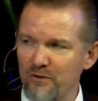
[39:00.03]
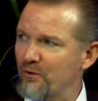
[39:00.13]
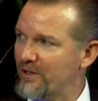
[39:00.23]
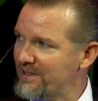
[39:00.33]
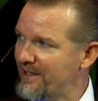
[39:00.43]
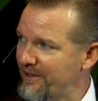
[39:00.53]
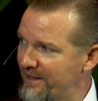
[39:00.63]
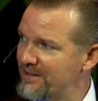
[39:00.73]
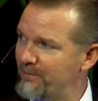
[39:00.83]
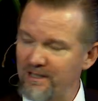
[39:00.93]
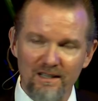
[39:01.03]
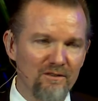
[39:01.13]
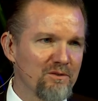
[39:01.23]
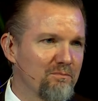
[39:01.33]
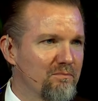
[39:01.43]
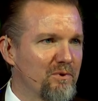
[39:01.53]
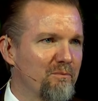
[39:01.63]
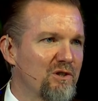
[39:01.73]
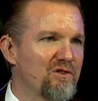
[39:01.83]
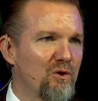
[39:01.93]
authoritarianism? I think that was
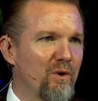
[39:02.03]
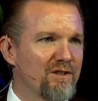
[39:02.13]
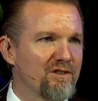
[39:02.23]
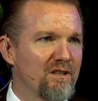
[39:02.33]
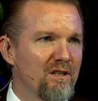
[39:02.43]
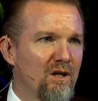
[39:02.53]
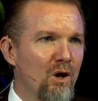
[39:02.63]
pretty much the question.